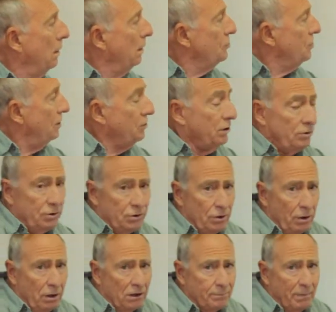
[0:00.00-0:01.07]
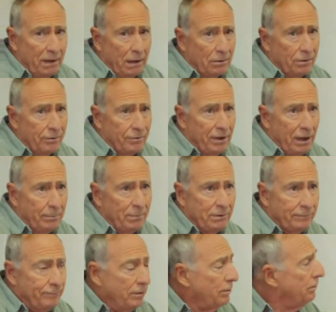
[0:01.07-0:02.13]
Since this is caused by our Earth's
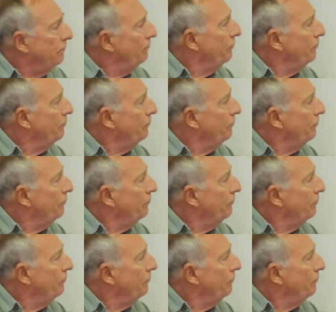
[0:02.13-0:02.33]
atmosphere,